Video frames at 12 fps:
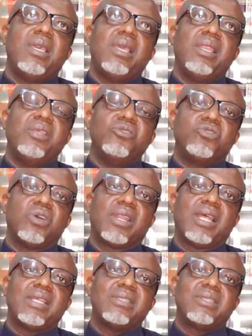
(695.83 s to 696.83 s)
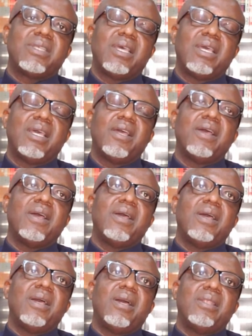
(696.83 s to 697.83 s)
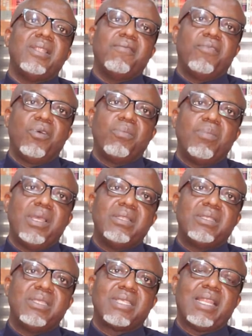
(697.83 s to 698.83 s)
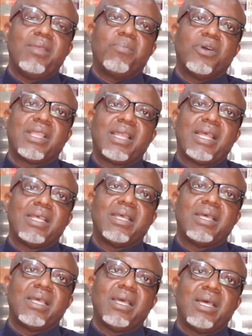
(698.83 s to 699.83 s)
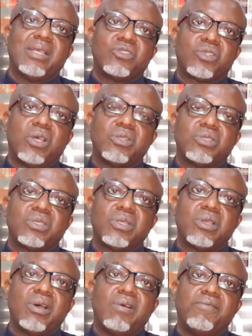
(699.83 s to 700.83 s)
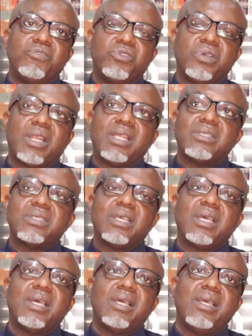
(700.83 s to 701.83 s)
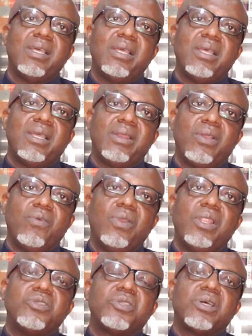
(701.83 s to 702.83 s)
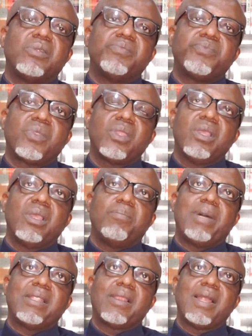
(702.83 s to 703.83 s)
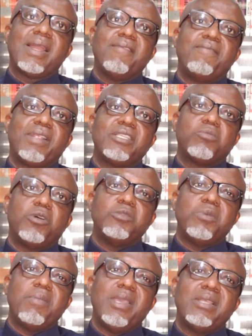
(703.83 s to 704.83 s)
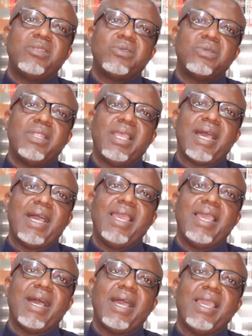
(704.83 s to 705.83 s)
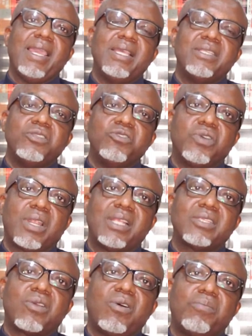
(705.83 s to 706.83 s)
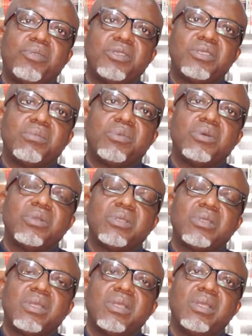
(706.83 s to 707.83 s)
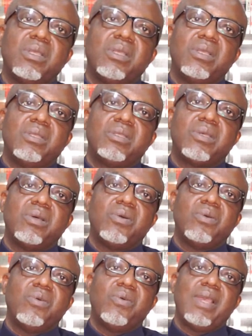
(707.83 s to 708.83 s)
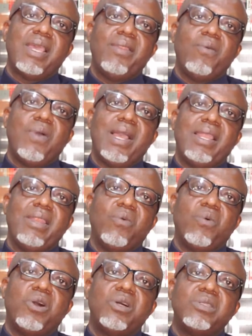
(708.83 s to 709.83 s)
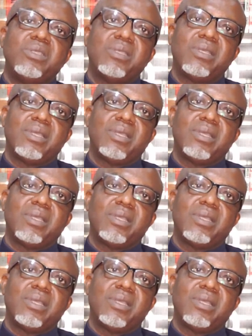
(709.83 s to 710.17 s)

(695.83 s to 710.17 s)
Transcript: in insurance development is an important source of insurance regulation. Particular reference must be made to the IAIS Insurance Core Principles. So anywhere in the world,